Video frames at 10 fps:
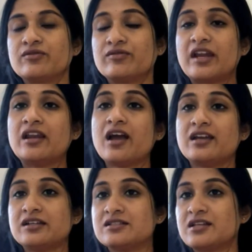When I
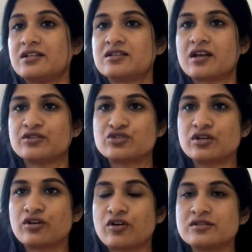can say it's
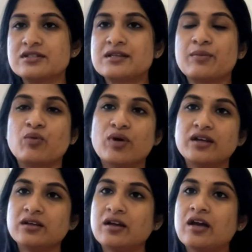natural causes, number
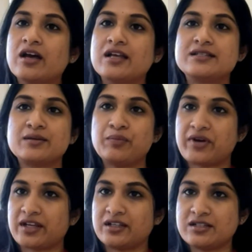one, it's in
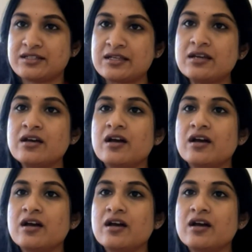pregnancy.